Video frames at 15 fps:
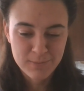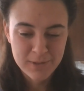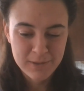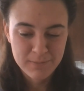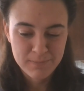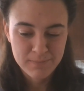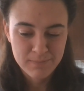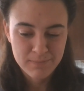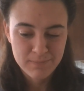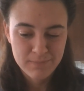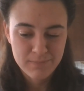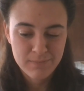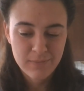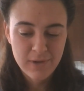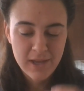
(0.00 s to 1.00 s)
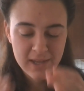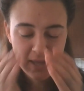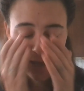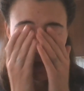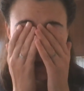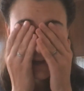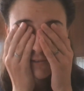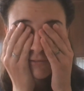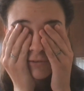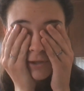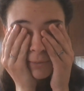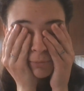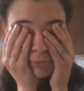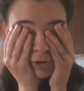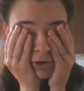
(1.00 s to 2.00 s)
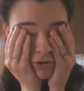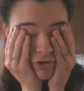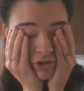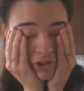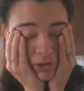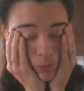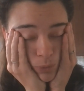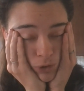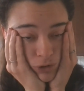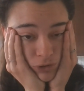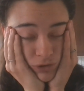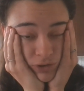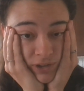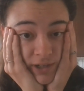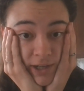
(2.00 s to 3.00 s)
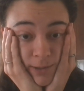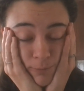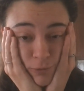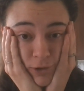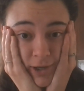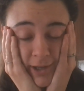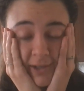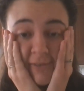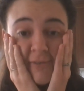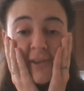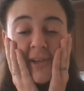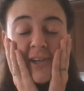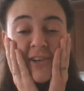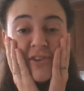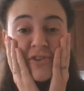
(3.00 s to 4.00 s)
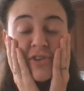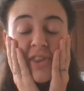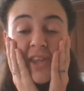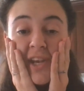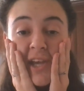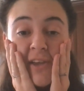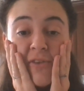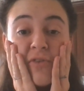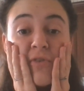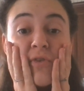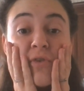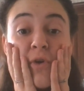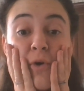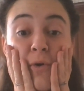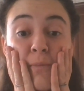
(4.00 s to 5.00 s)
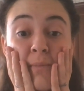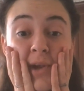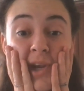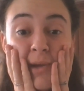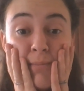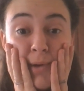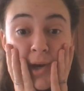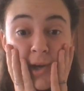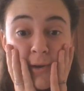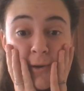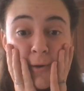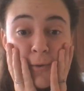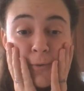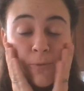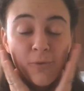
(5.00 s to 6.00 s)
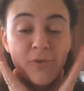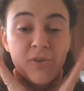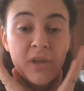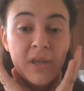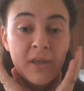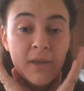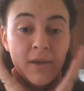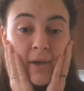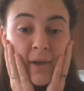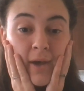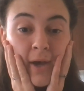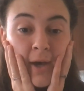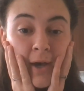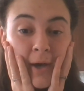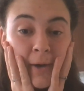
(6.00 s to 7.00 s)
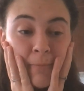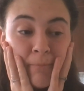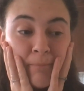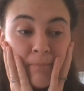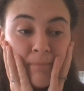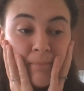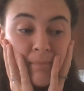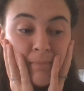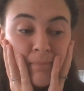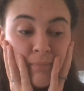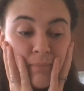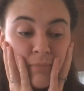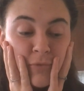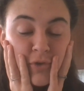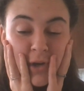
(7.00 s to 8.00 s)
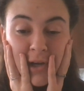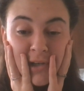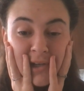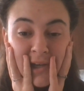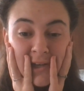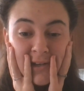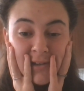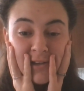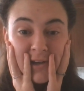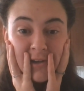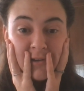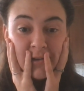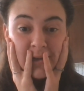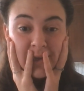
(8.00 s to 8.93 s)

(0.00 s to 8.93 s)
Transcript: I, I have a project at work that I am trying to finish that has so many buttonholes. Um, trying to get it done in the next